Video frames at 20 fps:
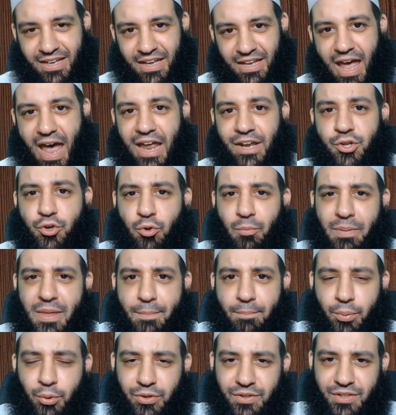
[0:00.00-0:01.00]
And you'll be
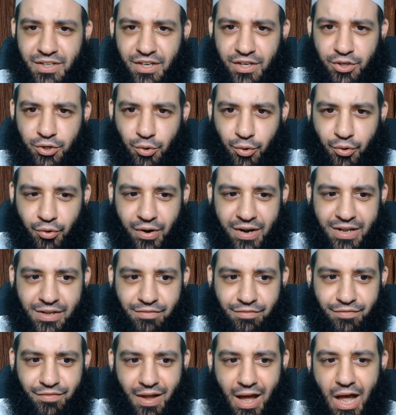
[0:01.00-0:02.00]
put in your
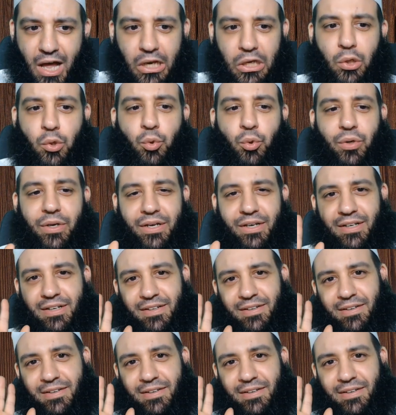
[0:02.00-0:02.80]
grave alone.